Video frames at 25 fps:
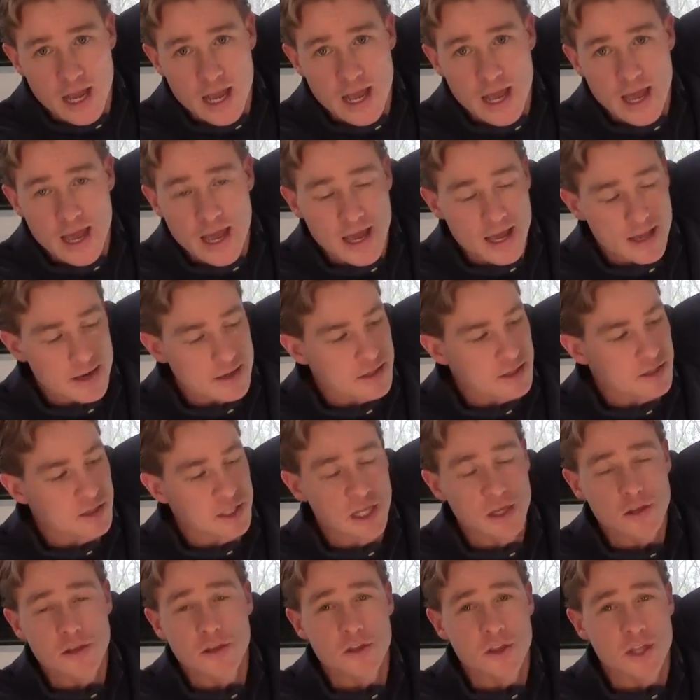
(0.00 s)
And
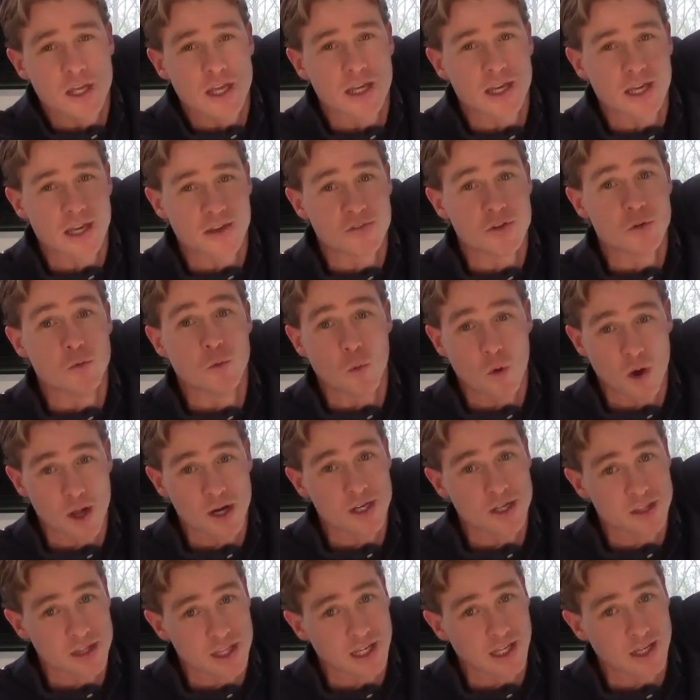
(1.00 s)
the other thing, if you want
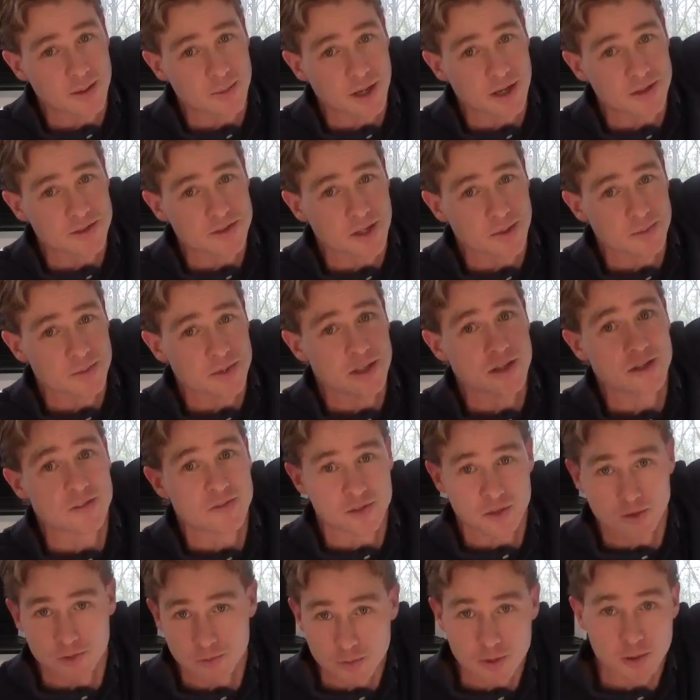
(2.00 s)
to think about something, if
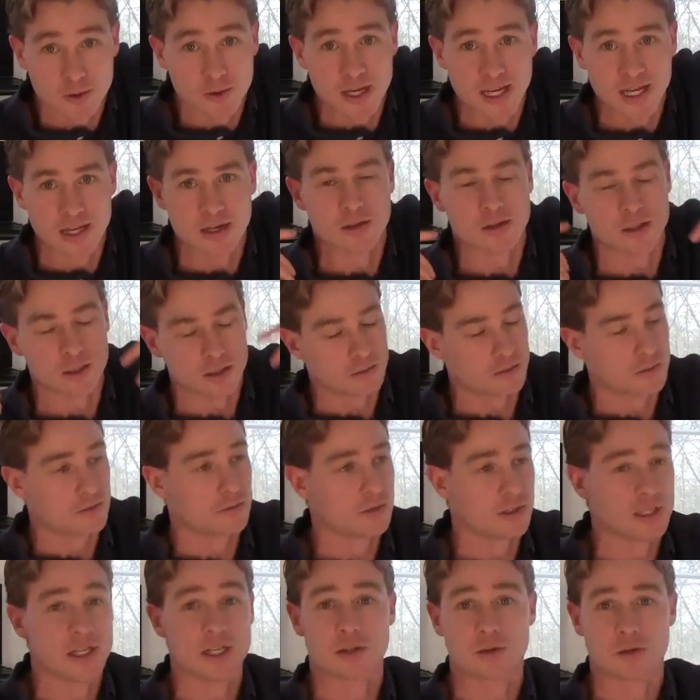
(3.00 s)
you're real
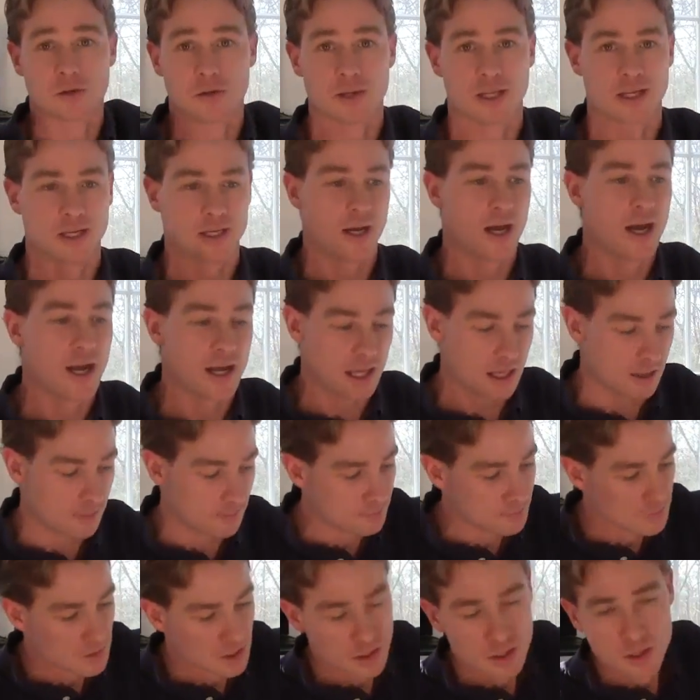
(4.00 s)
analytical like I am,
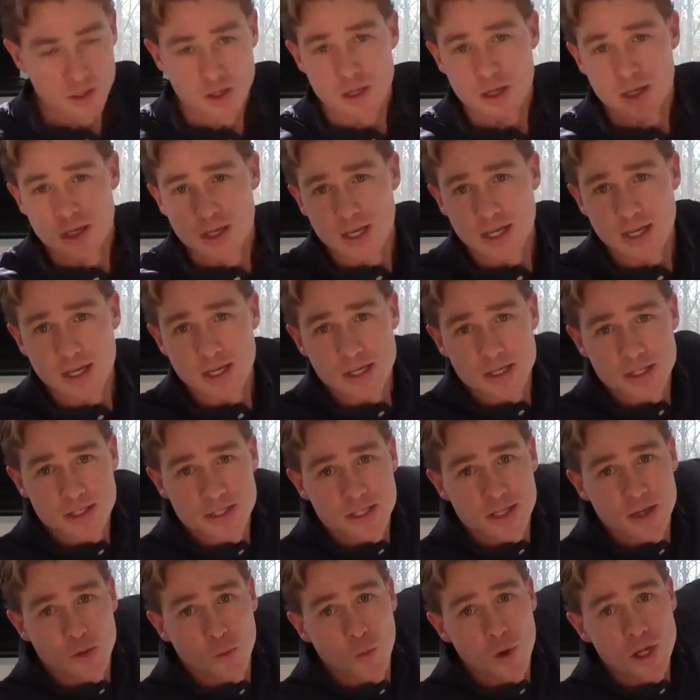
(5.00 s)

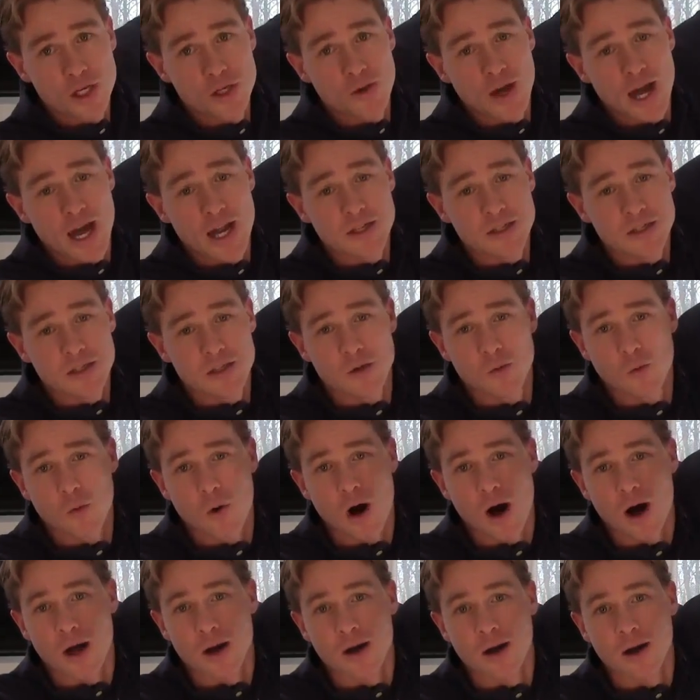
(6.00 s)
is when you enter the
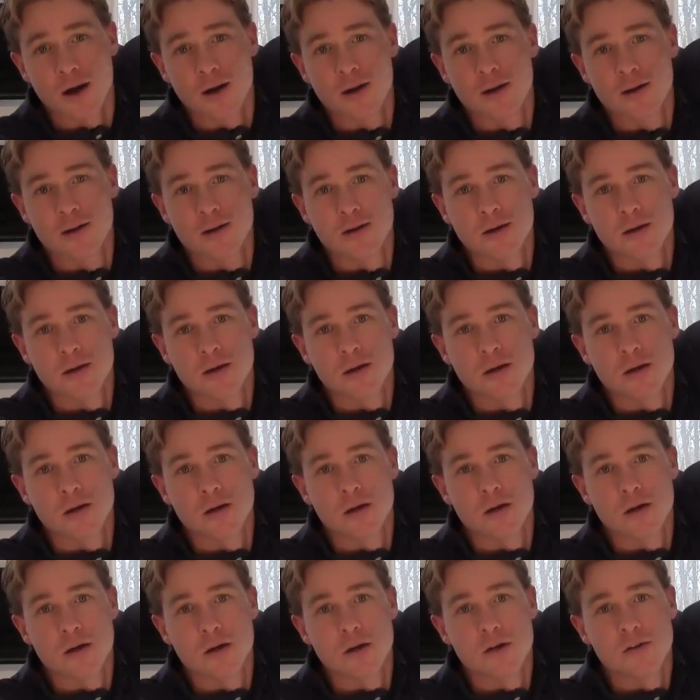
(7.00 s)
water,
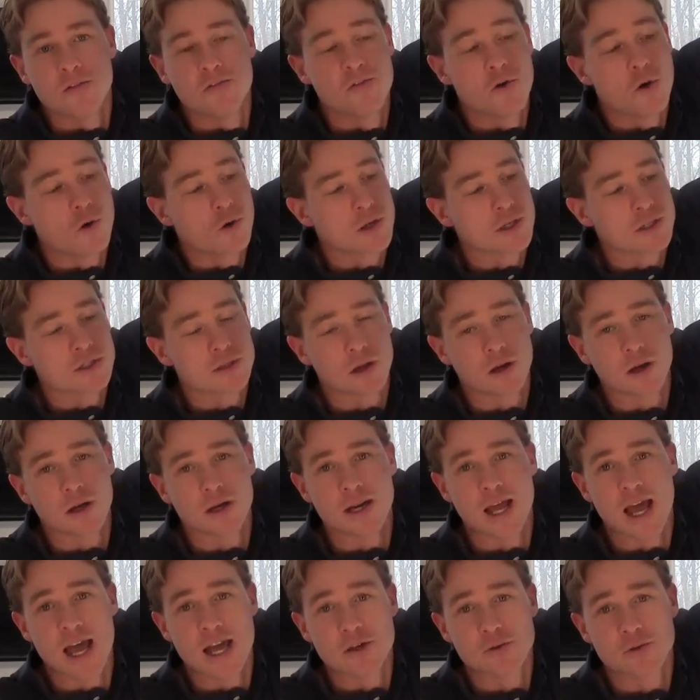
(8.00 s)
focus
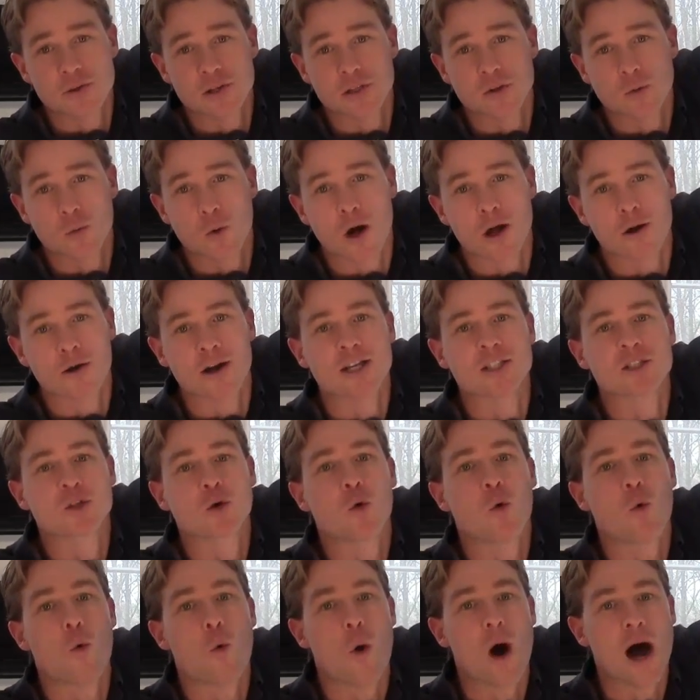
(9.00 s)
on entering the water as
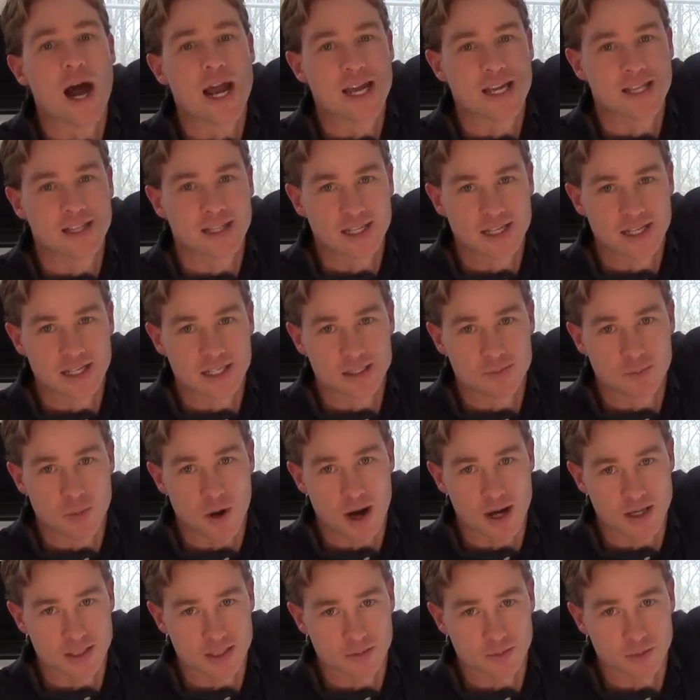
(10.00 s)
quietly as
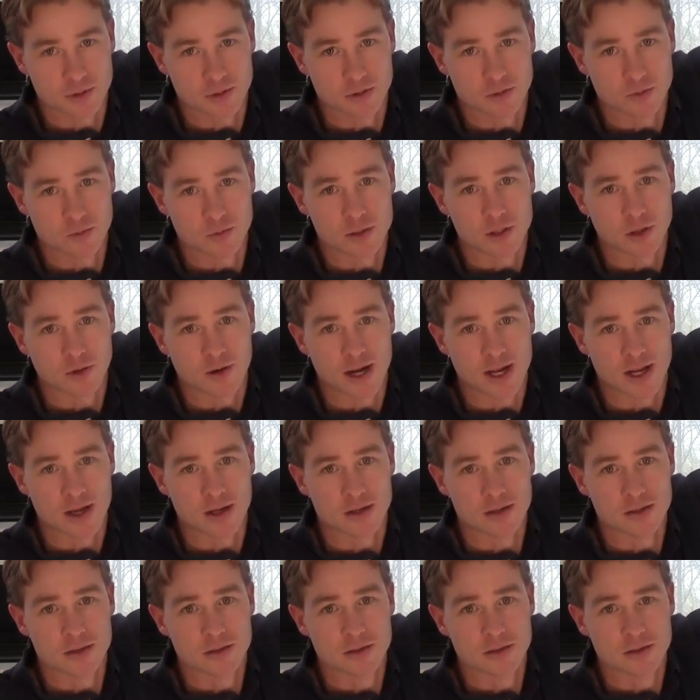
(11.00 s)
possible with your hand.